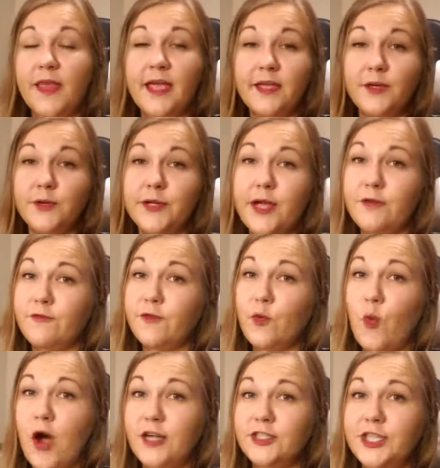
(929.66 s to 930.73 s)
Thank you again
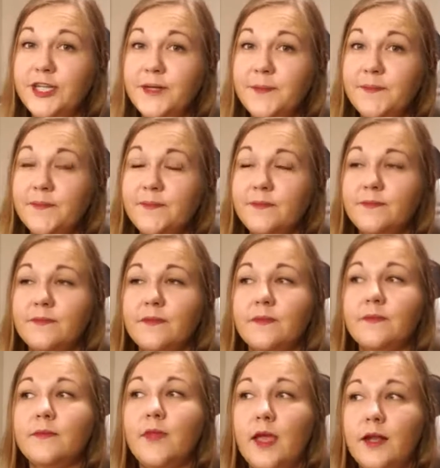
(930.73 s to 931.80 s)
for watching.
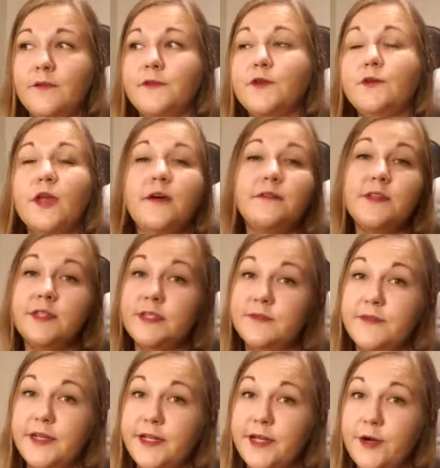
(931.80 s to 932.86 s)
And if you loved
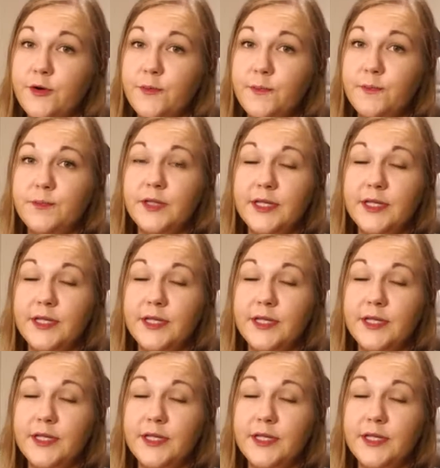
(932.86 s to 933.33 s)
this video,